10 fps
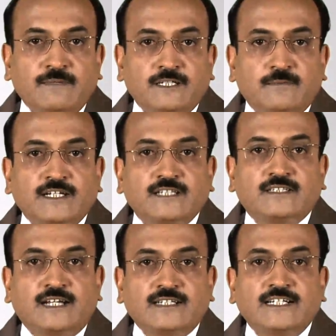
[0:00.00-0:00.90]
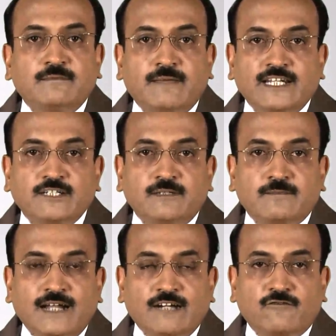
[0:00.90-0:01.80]
Enterprise Content Management
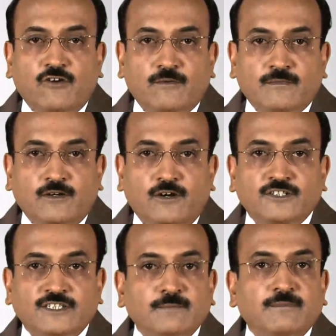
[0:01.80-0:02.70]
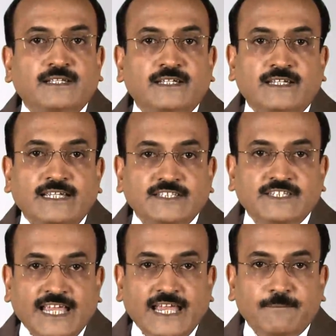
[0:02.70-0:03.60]
Platform, or simply
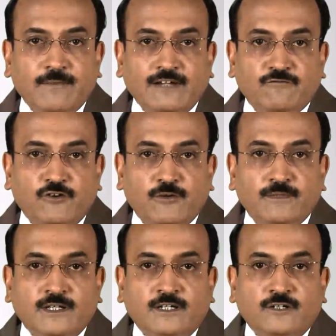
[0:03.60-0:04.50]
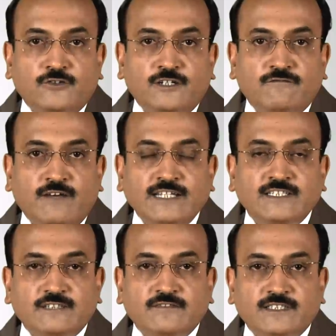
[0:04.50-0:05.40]
ECM platform, to define
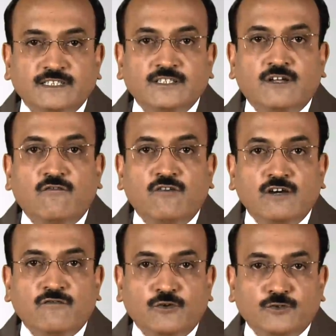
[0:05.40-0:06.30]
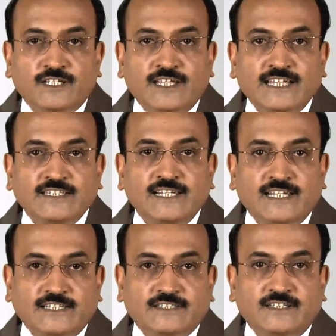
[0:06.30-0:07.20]
services, workflows,
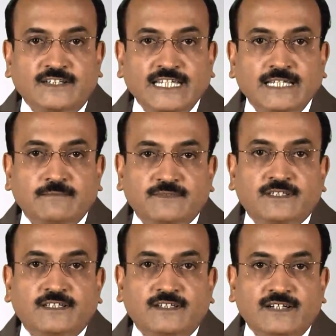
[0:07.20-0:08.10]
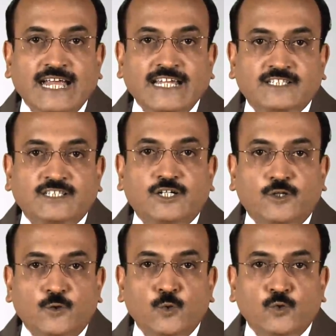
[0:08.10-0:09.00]
SLAs, teams, rights,
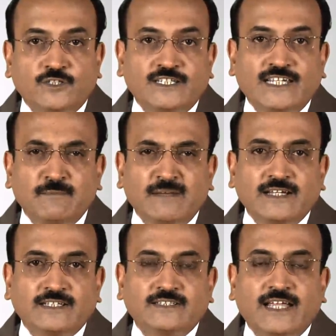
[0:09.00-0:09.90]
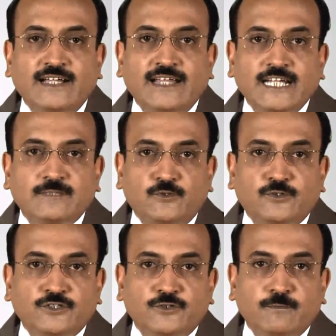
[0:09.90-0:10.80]
rules, MIS, and
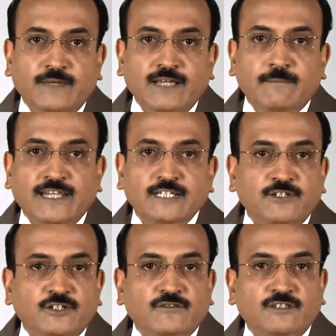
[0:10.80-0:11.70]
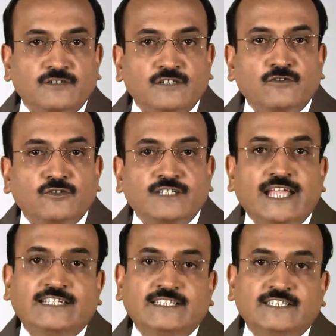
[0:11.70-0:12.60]
dashboards to make management of the workflows
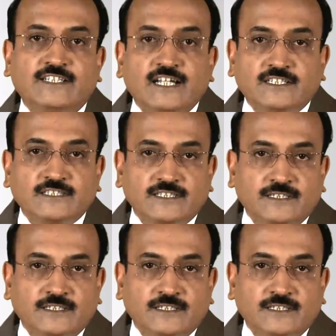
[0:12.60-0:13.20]
an easy task.